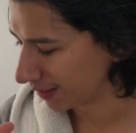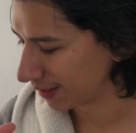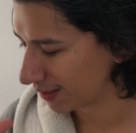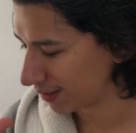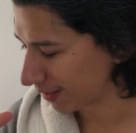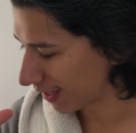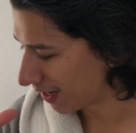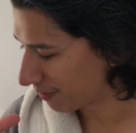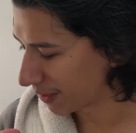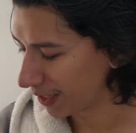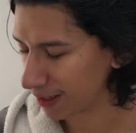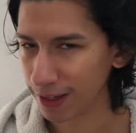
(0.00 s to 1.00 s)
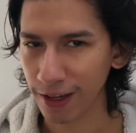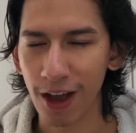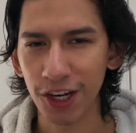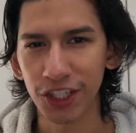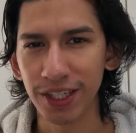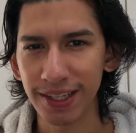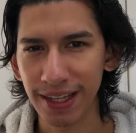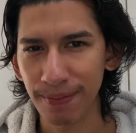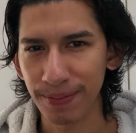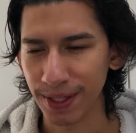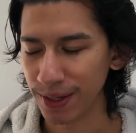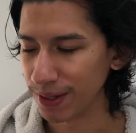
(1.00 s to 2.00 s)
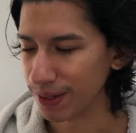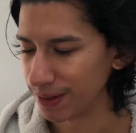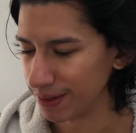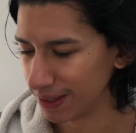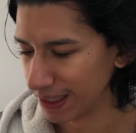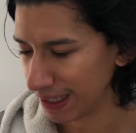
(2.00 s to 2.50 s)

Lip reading: This is kind of my concoction step, so